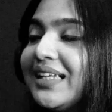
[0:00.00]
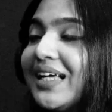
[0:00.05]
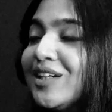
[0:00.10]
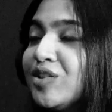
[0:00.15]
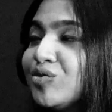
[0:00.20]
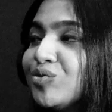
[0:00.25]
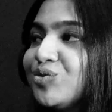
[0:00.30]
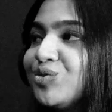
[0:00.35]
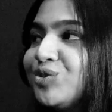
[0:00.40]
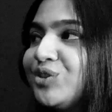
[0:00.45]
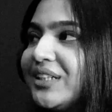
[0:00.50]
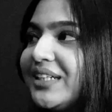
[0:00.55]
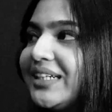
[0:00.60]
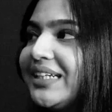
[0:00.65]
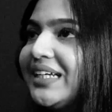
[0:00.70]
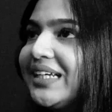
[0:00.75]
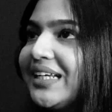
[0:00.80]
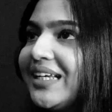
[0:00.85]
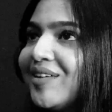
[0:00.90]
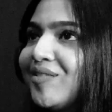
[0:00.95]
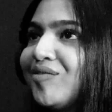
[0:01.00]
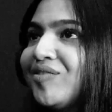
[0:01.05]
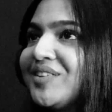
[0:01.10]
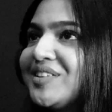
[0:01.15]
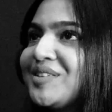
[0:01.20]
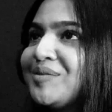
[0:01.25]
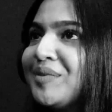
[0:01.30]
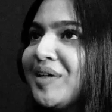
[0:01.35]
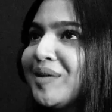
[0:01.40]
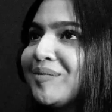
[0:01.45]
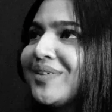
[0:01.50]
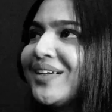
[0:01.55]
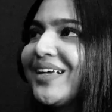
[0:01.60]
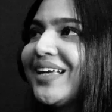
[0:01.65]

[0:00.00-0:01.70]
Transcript: And that really like fills me up.